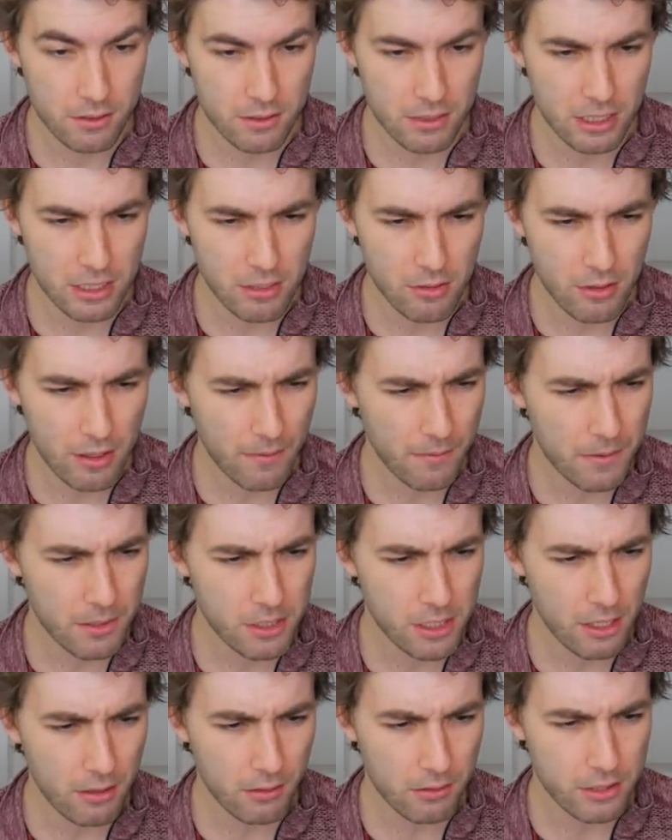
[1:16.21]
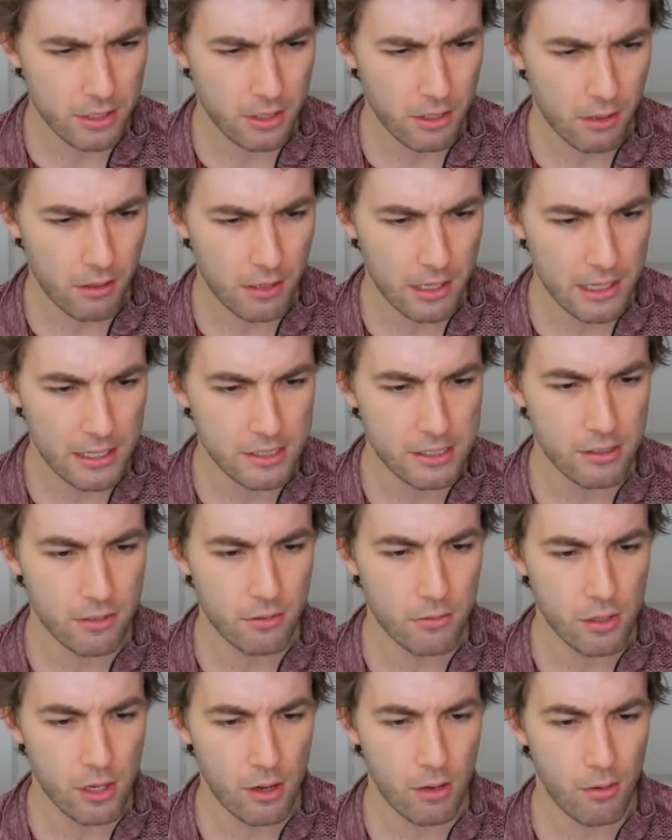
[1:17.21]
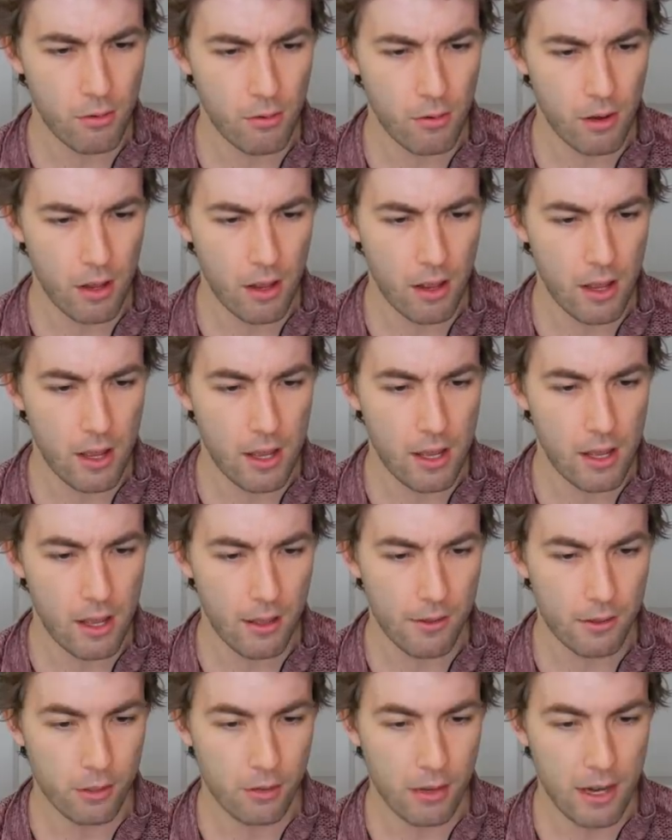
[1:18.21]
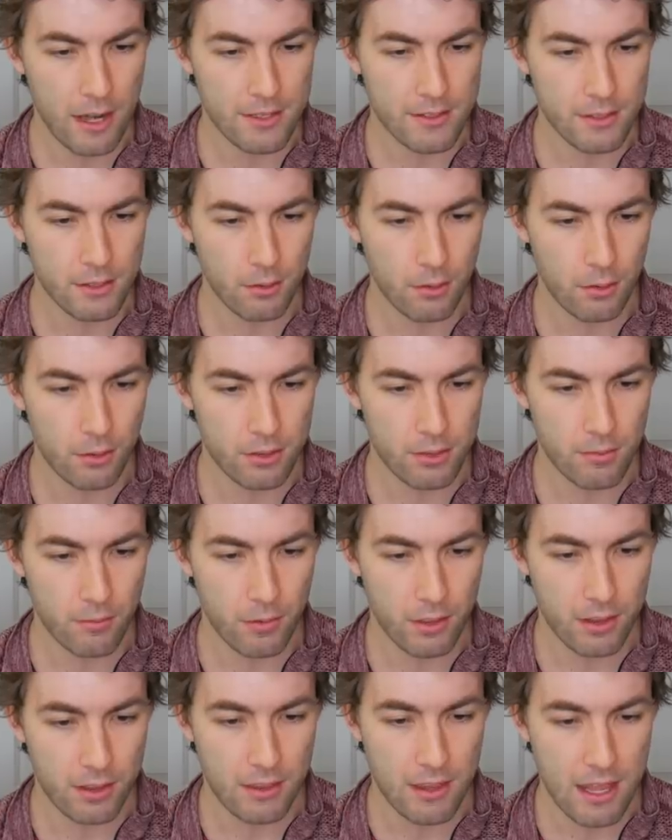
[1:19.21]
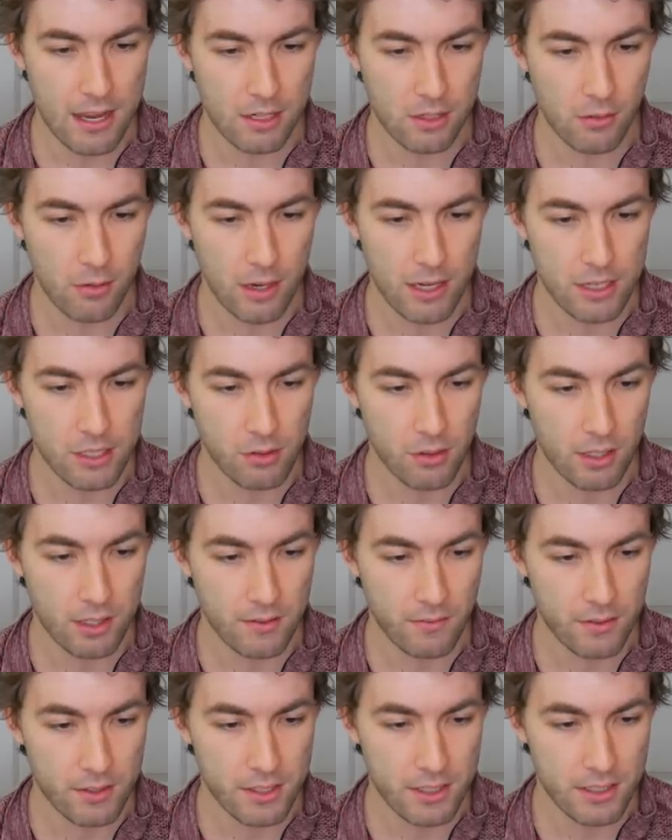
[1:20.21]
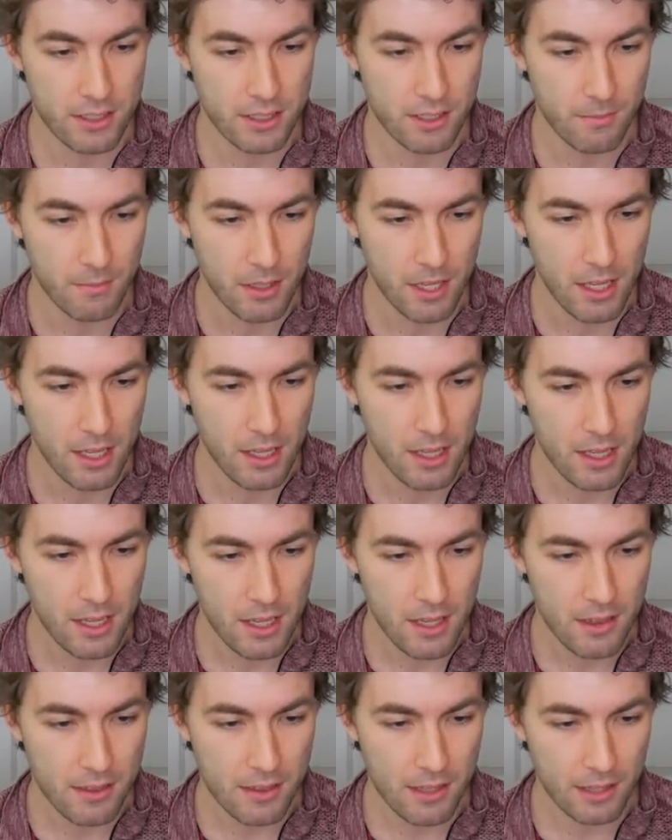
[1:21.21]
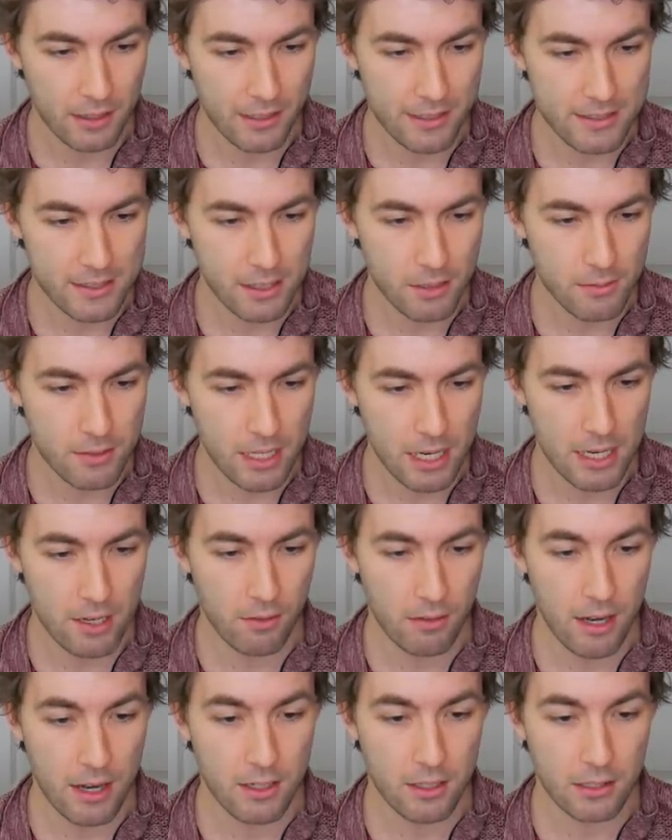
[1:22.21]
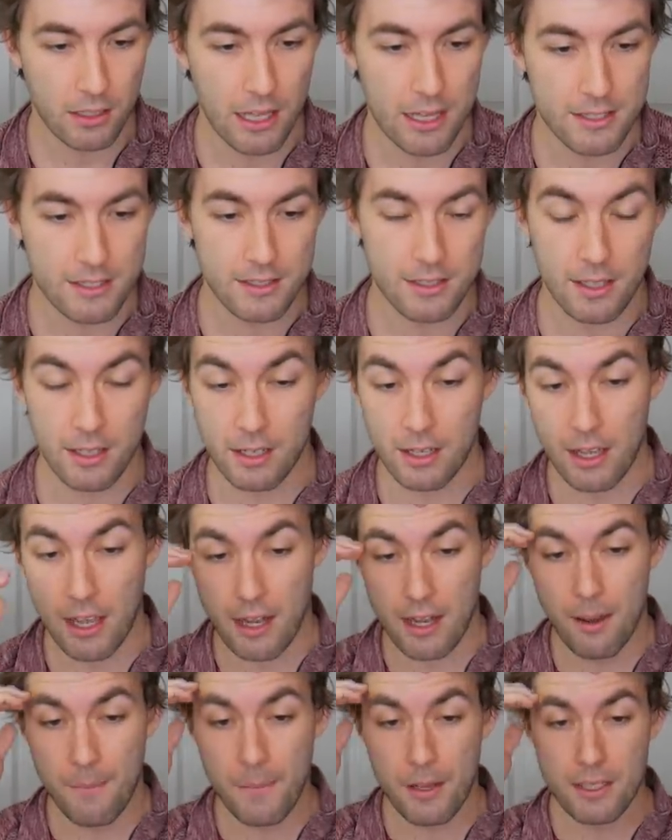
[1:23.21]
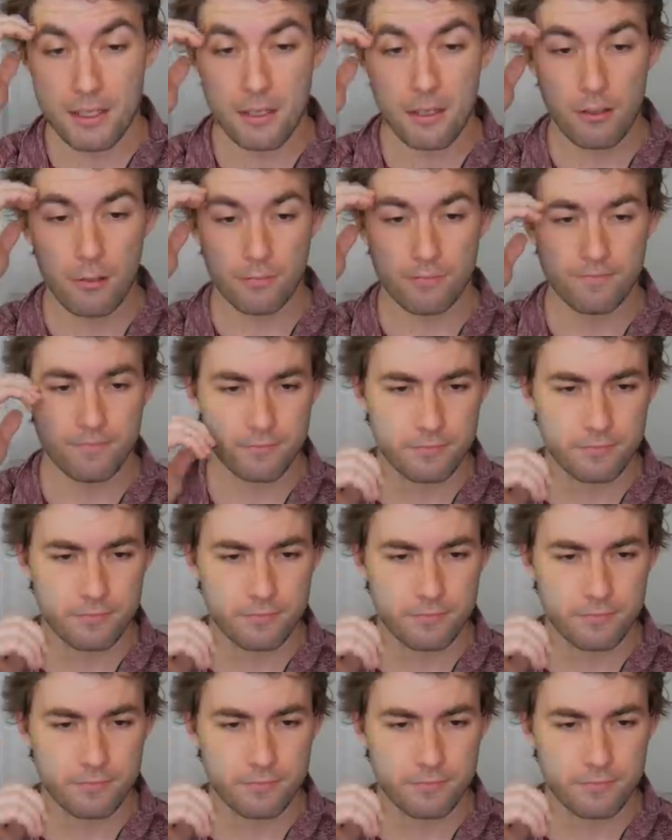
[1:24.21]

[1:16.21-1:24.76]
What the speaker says: GRE? Do you know other grad schools with that credit transfer system that lets you take grad classes like NMSU?